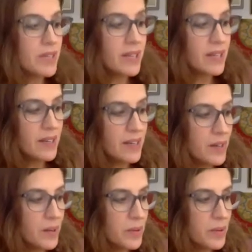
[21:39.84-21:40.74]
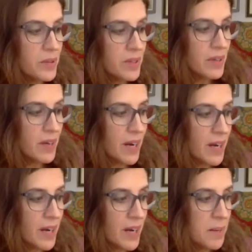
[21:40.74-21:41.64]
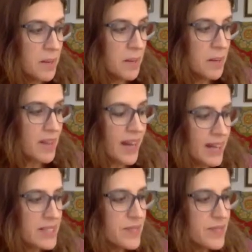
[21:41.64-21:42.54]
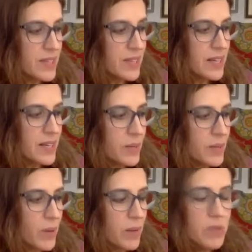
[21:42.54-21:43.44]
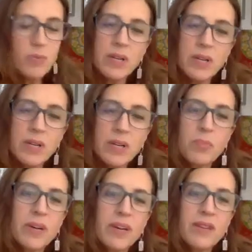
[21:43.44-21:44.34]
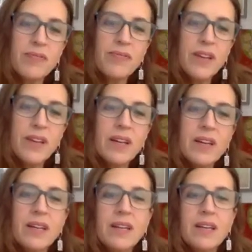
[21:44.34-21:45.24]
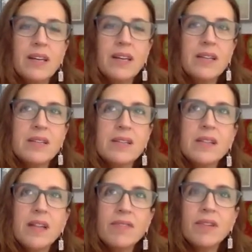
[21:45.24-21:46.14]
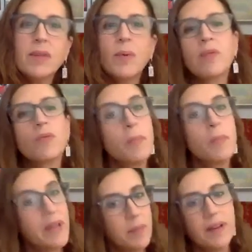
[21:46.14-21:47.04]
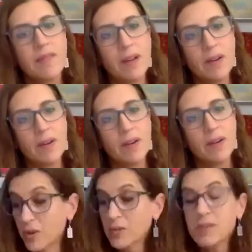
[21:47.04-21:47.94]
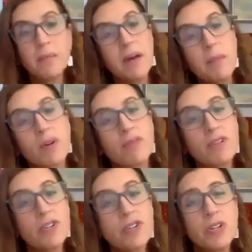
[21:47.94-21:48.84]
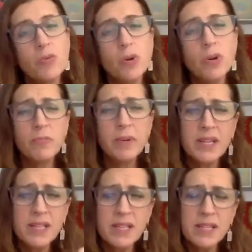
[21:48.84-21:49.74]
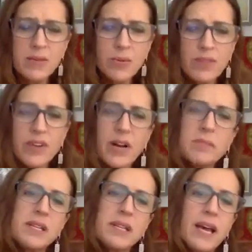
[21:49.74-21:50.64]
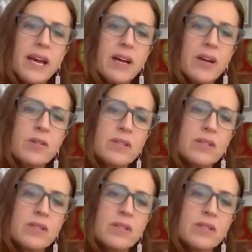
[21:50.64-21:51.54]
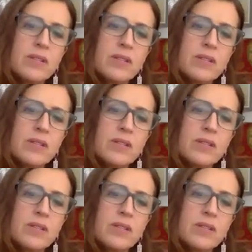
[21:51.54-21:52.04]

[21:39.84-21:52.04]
And, you know, I had this feeling when I was reading your book, it felt in this lovely way. It reminded me of someone who's in my book, Virginia Woolf, because it sort of comes in layers and waves.